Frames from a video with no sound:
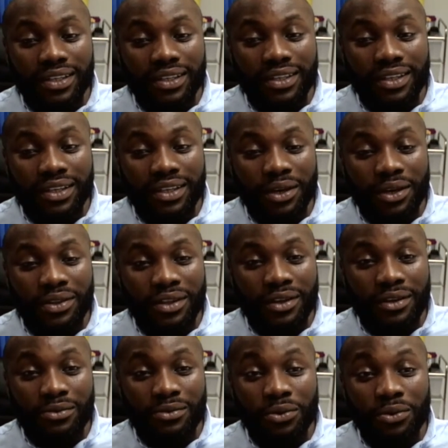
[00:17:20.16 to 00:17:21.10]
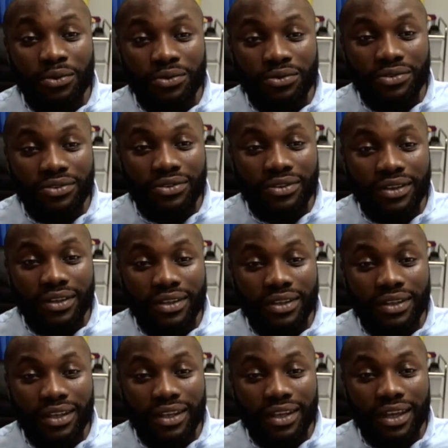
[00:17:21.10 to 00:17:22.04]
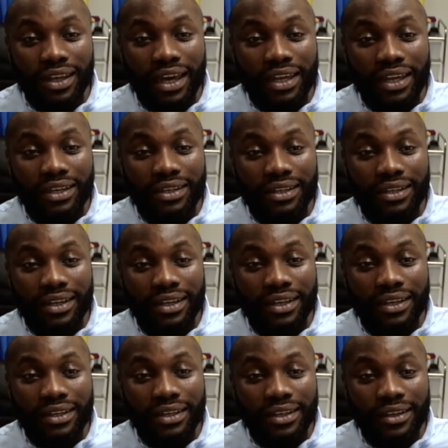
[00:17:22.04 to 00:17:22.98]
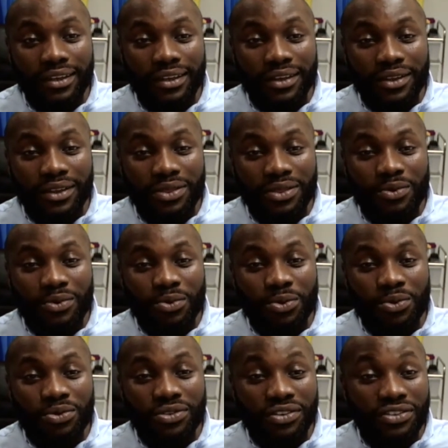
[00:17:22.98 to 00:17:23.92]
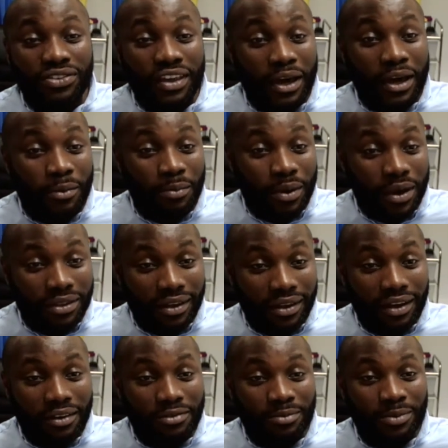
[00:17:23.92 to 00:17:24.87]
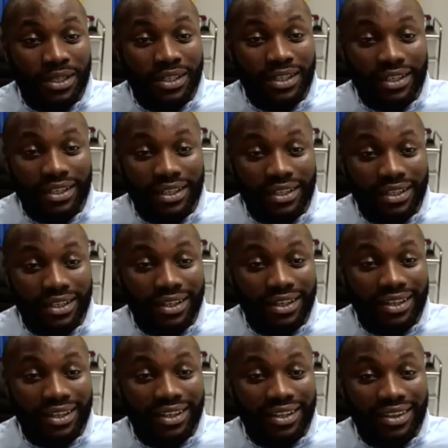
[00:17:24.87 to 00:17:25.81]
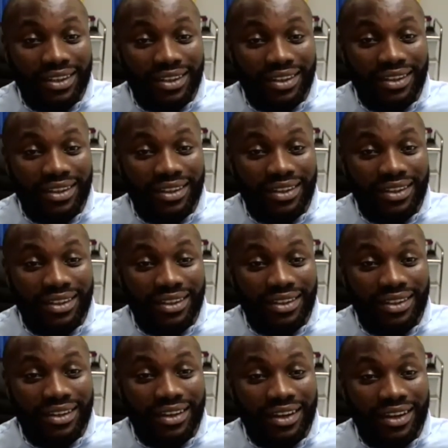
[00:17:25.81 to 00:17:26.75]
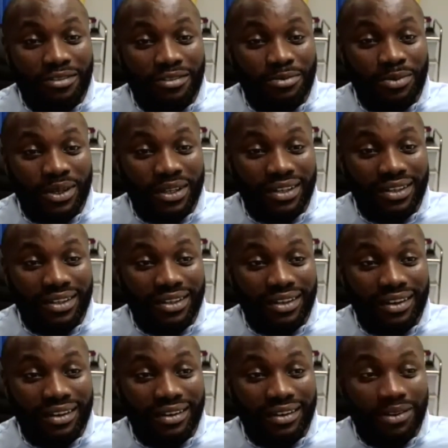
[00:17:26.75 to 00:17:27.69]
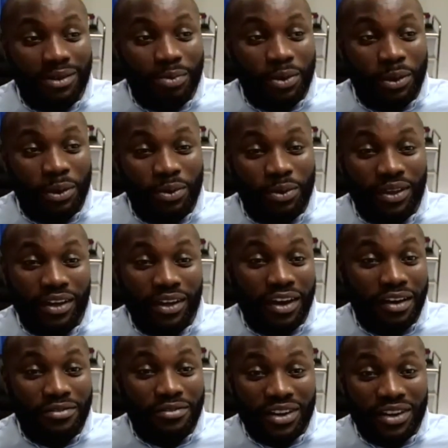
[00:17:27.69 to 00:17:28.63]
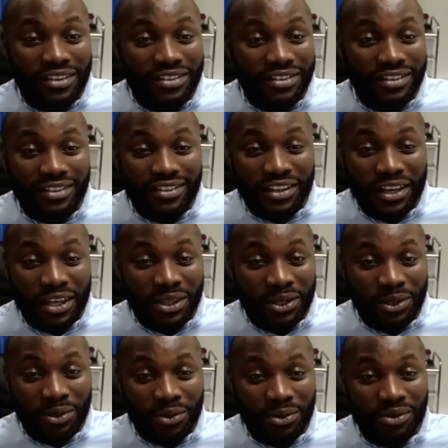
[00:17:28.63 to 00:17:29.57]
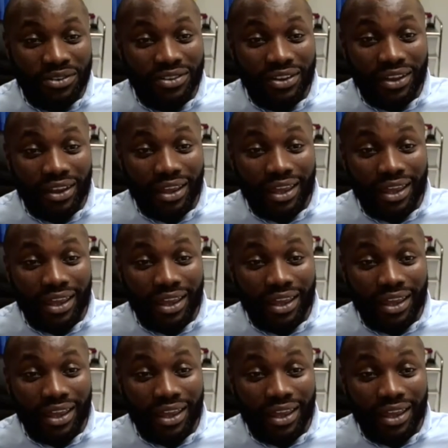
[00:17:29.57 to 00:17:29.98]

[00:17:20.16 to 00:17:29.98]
you know, there are rules, and the rules are set out by the government. The government are the people that govern us and set the laws,